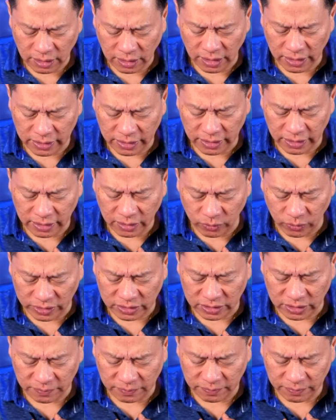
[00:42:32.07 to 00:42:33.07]
the clarity, and
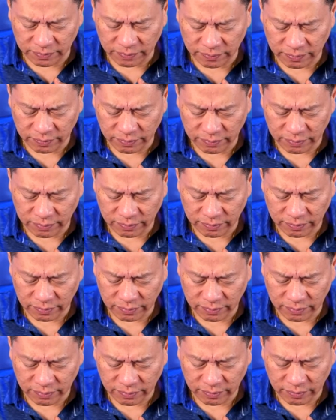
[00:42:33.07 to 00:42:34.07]
the wisdom,
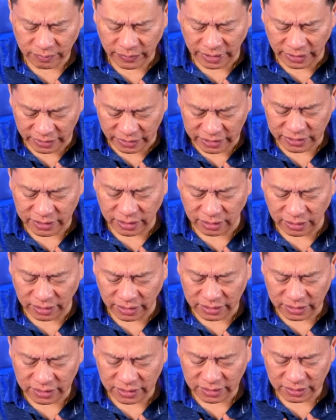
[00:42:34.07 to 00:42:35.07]
and the
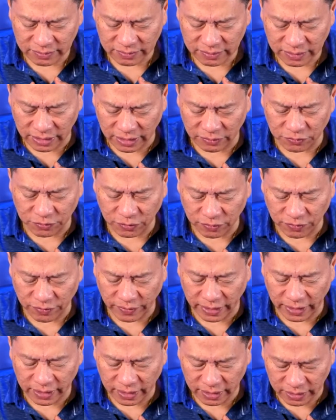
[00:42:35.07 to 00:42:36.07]
stillness. In
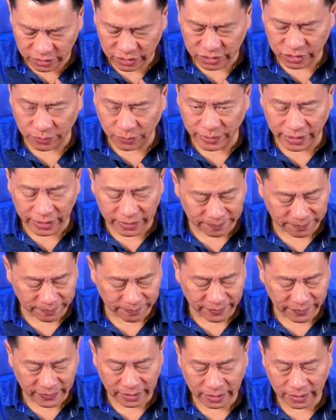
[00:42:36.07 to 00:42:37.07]
full faith, so be it.
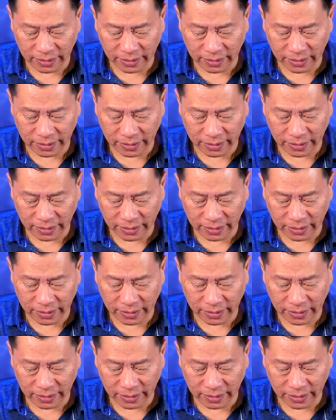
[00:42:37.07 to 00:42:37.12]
